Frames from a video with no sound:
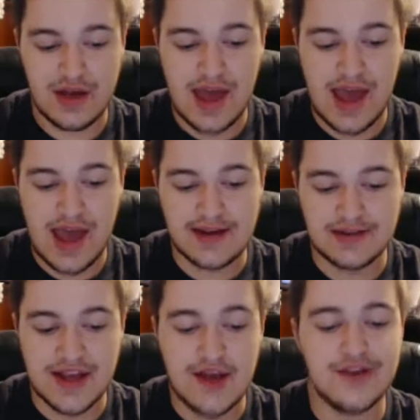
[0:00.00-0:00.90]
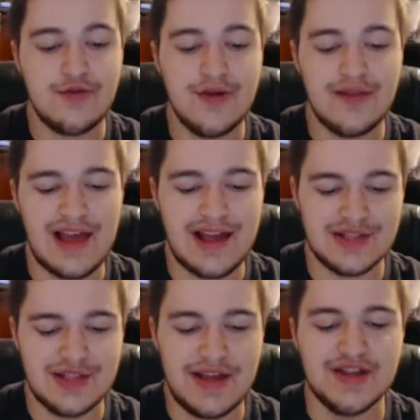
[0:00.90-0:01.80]
And Natalya quit
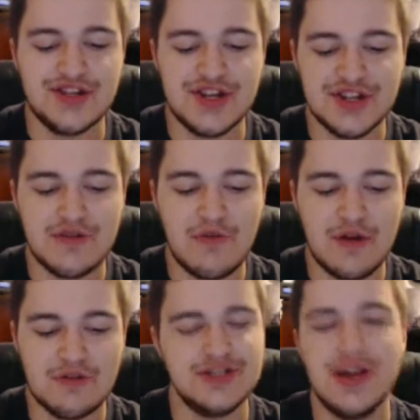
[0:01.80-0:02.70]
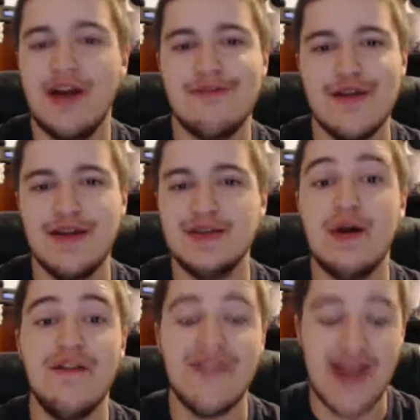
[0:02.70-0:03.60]
last night. She doesn't want her title reign to
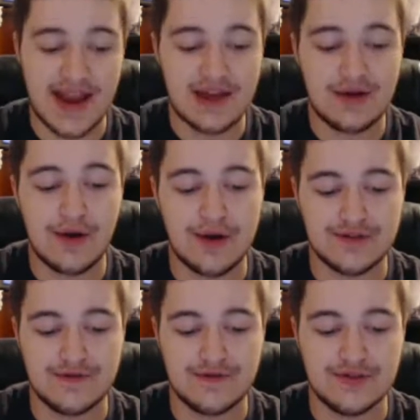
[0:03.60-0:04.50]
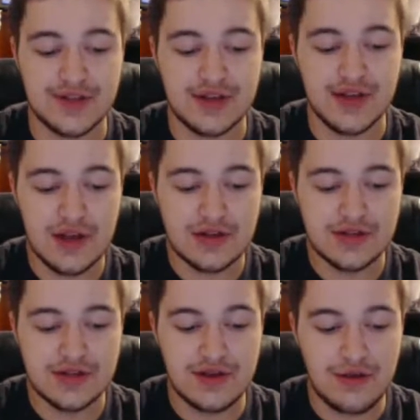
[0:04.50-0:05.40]
have any controversy.
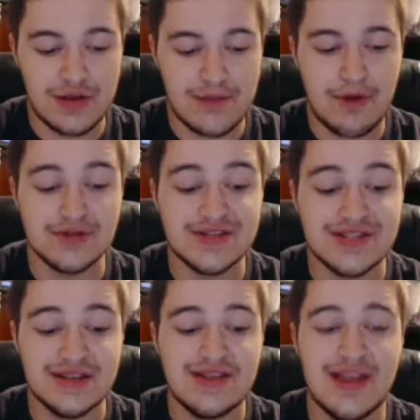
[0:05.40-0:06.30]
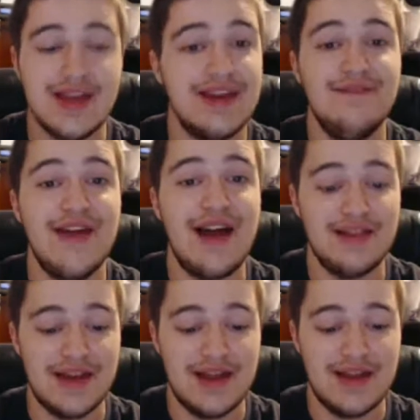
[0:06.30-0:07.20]
So the only person that can
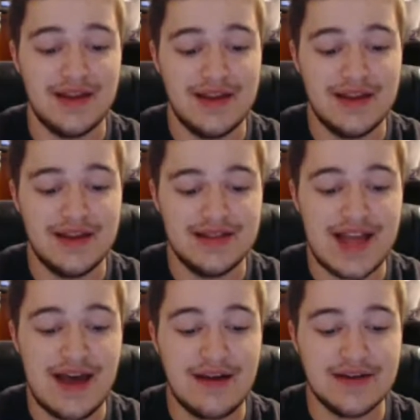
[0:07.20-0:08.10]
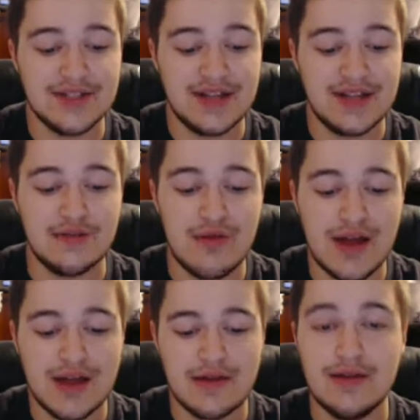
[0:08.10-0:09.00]
validate Natalya's need to
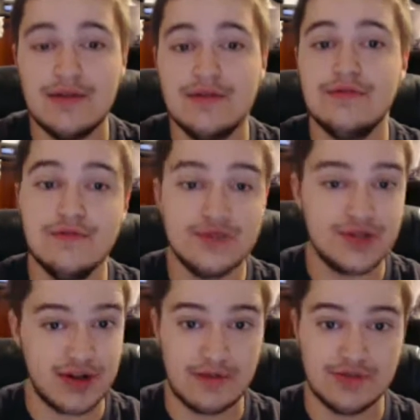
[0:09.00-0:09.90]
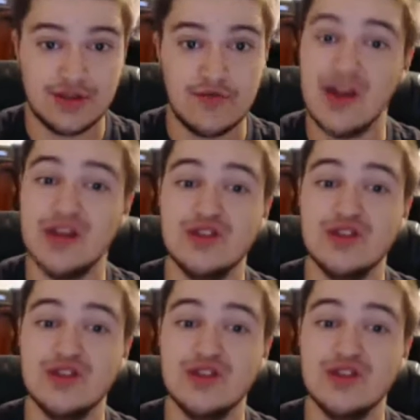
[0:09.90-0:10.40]
quit should come to the ring.